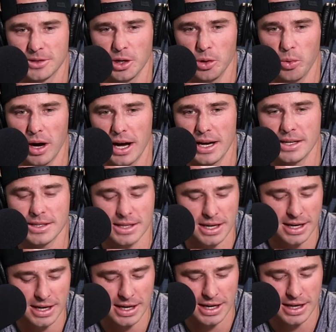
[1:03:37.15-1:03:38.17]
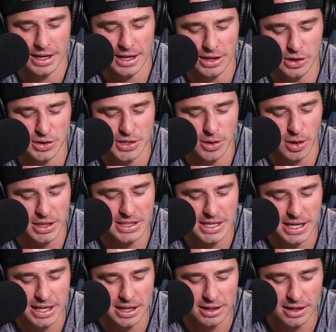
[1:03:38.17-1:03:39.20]
so wise and you're so
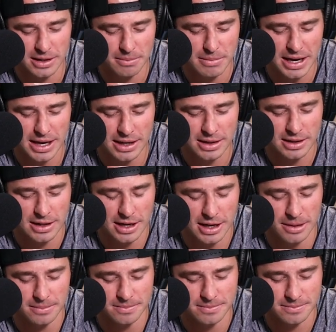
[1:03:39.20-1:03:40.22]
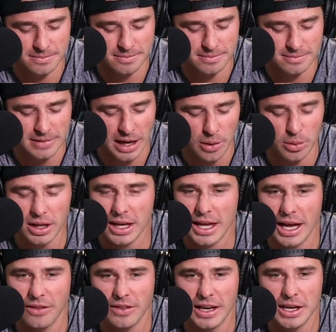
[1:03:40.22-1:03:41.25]
articulate, man. Um, I
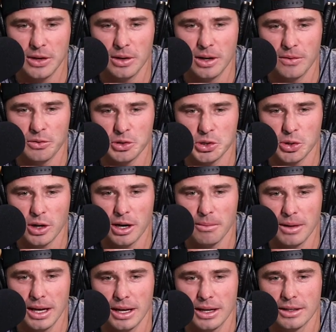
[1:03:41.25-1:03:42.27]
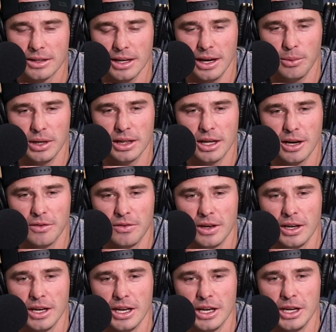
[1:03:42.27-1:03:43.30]
really can't thank you enough for joining me. Uh, we
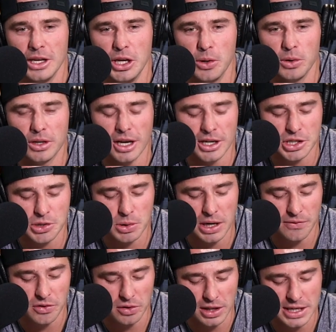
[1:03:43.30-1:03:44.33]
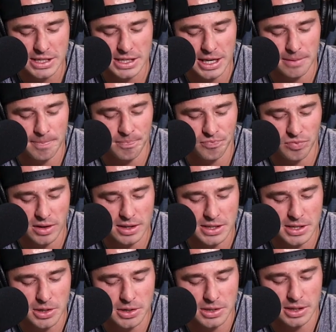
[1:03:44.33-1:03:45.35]
love you and DawnCheré. If you're listening,
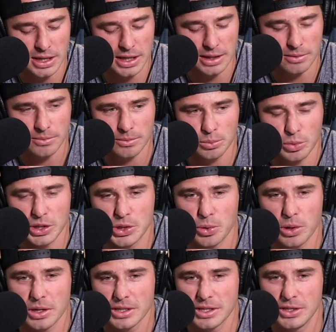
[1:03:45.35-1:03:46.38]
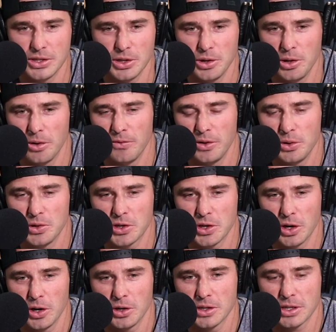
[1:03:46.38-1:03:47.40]
seriously, Rich Wilkerson Jr., VOUS
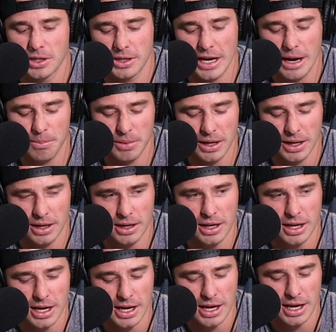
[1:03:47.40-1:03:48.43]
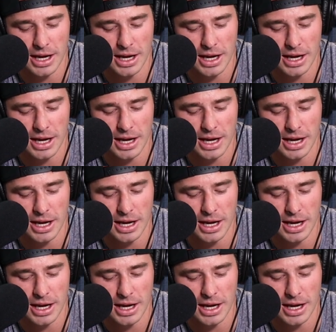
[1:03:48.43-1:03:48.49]
Church, type in